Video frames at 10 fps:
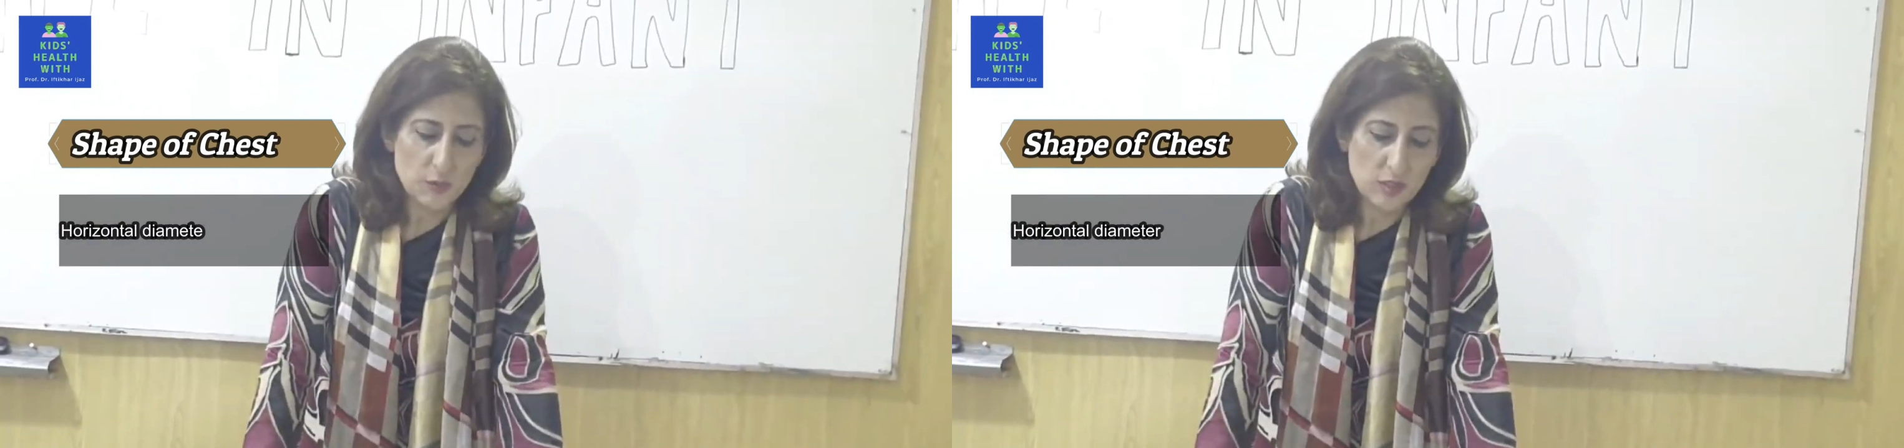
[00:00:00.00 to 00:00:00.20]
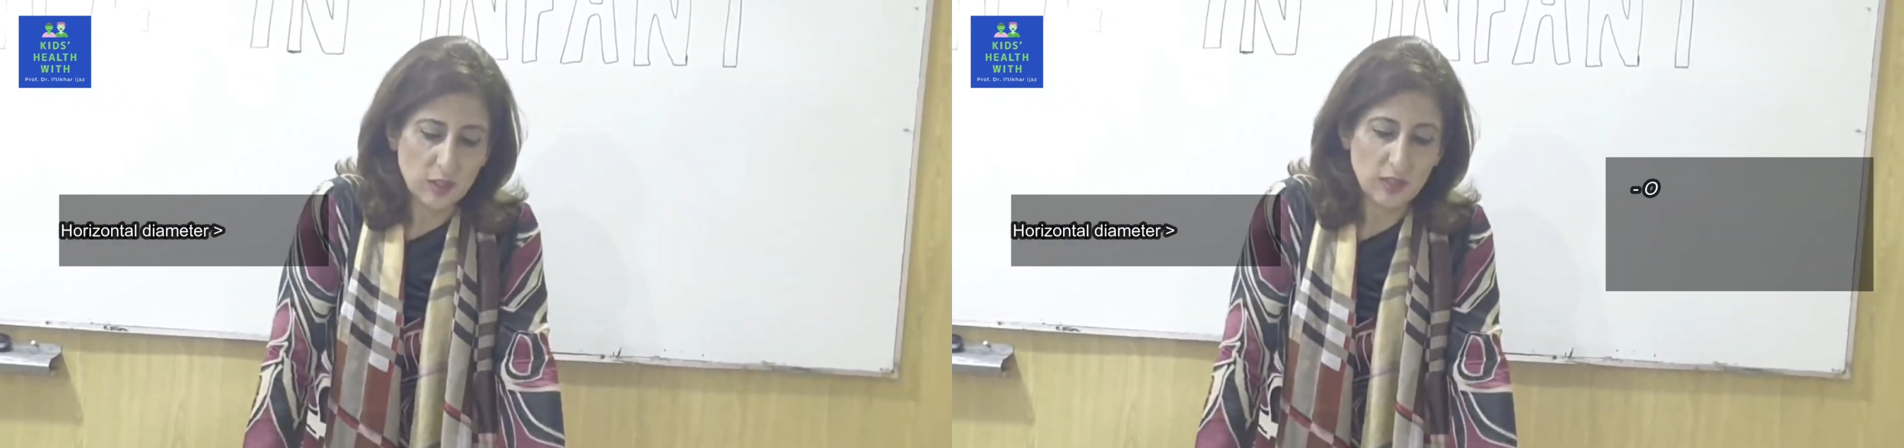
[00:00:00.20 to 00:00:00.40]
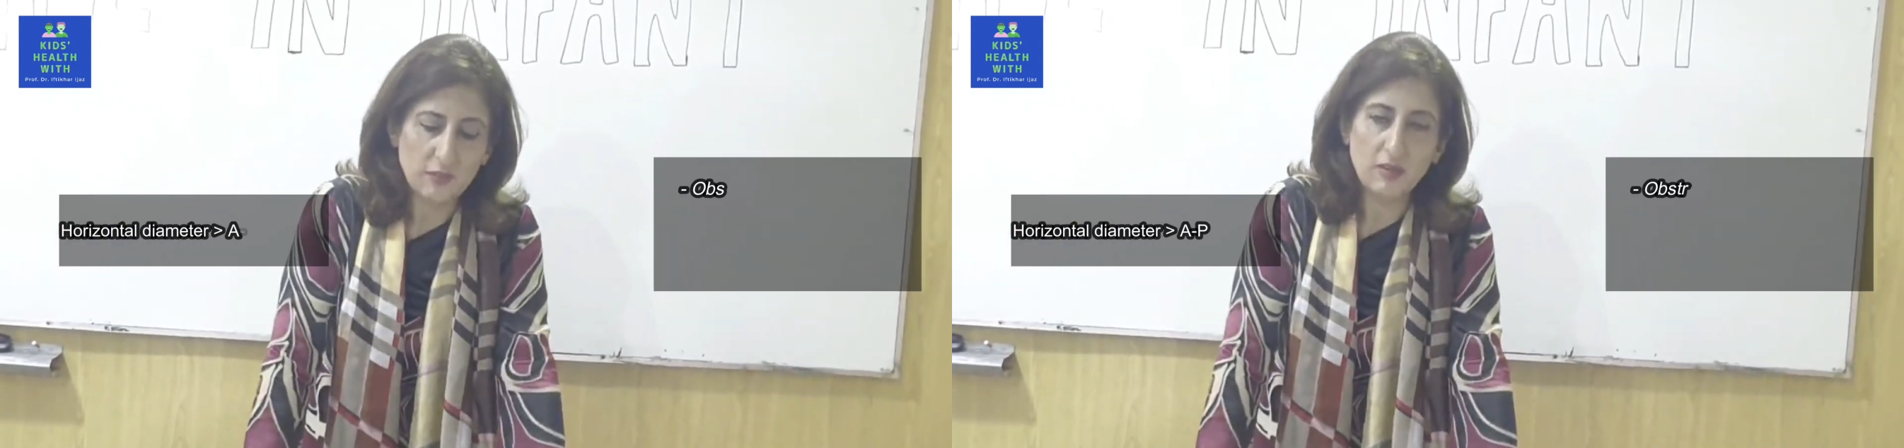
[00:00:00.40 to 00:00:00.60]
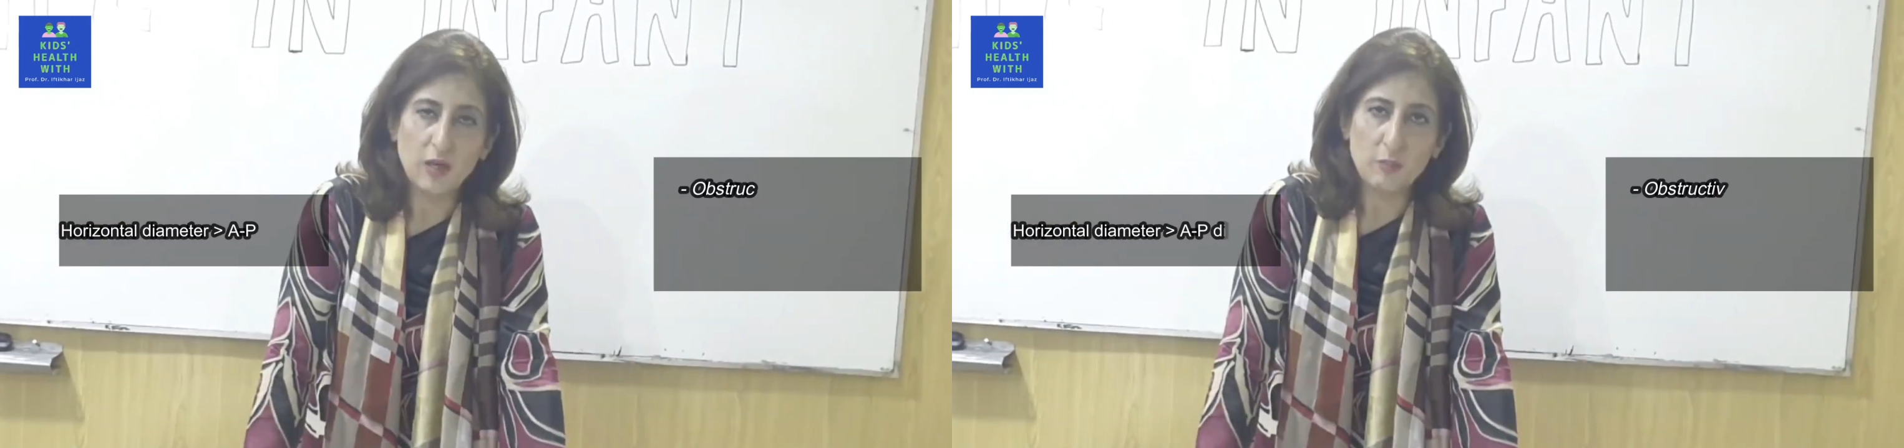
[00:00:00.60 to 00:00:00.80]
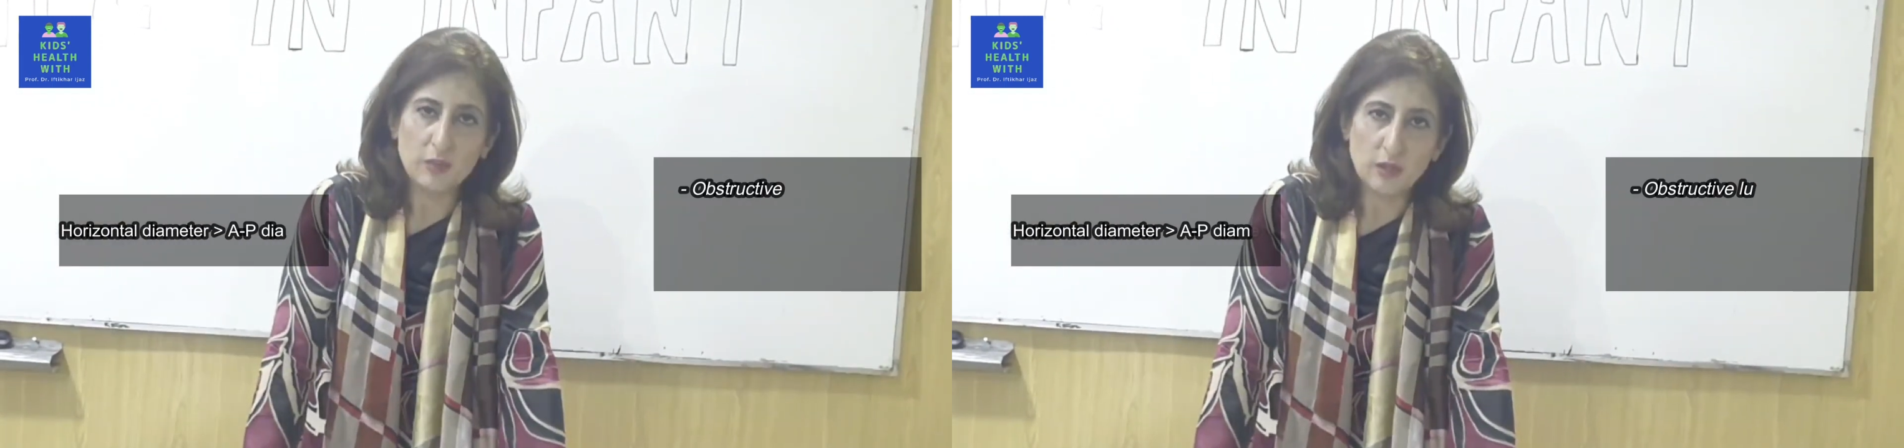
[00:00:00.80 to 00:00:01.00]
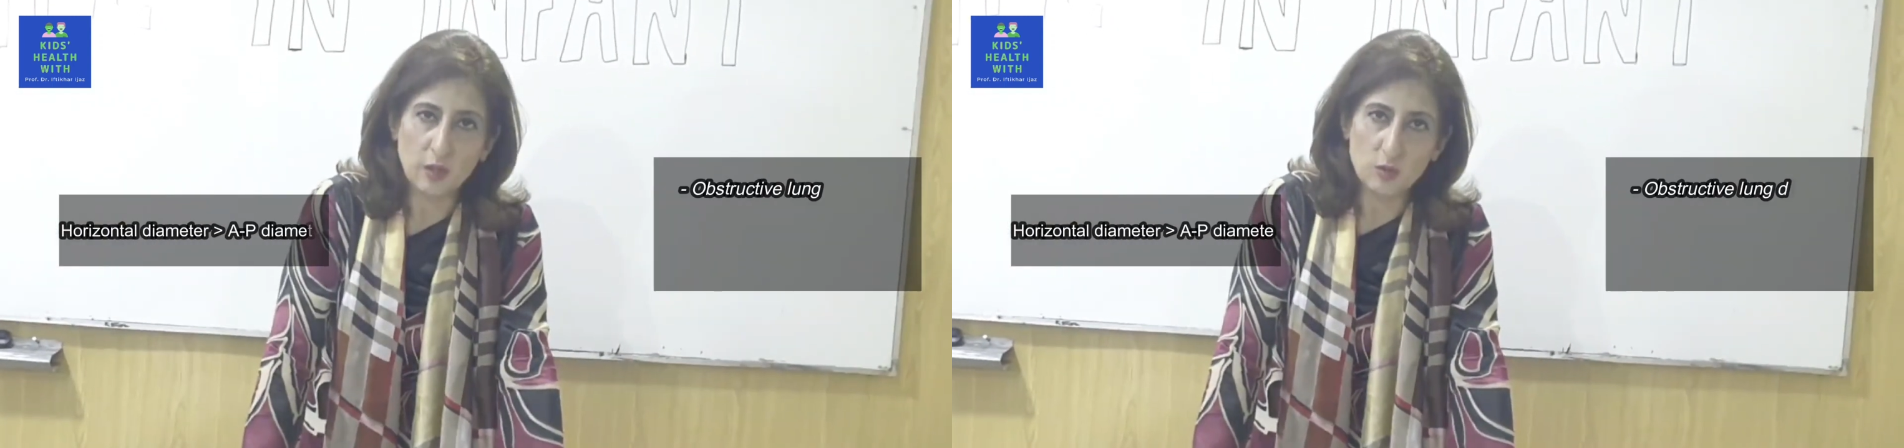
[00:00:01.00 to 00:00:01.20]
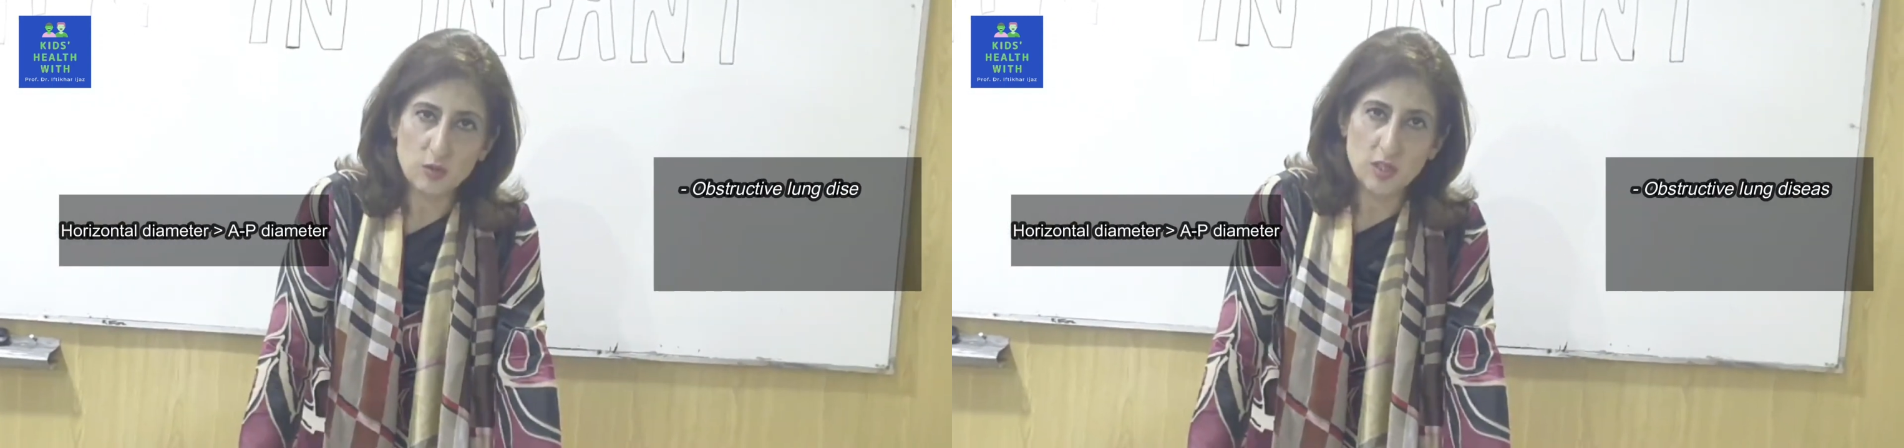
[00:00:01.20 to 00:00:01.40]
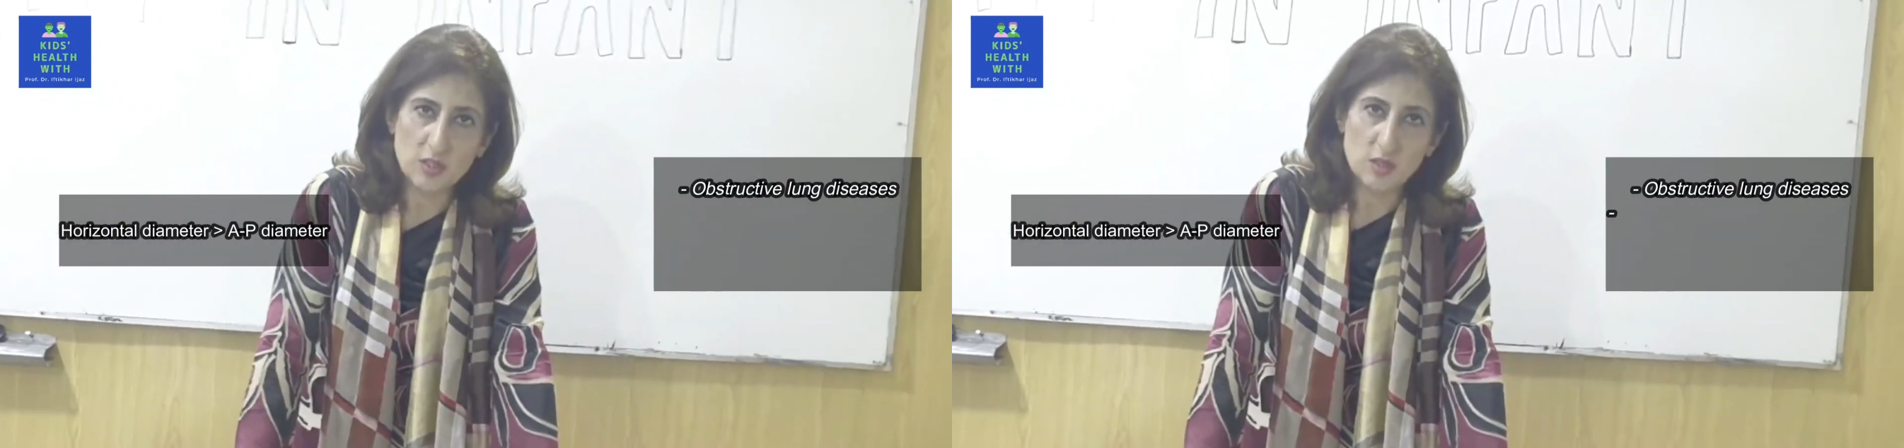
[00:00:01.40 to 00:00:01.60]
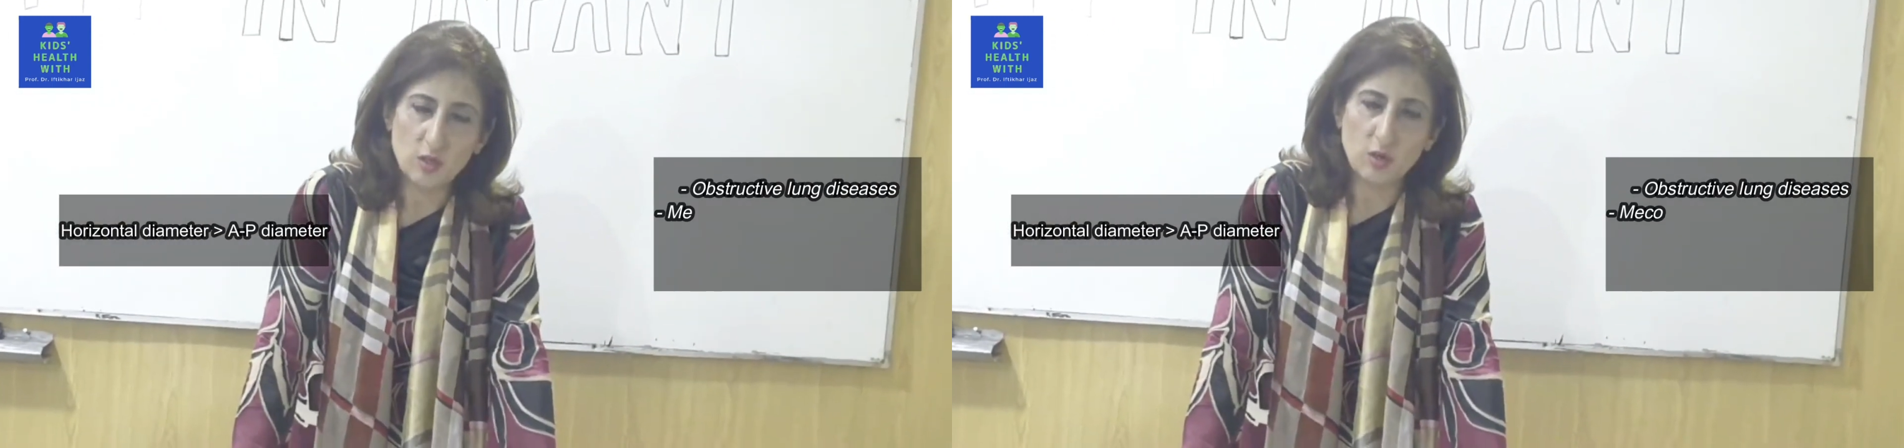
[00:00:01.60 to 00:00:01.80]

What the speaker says: obstructive lung pathologies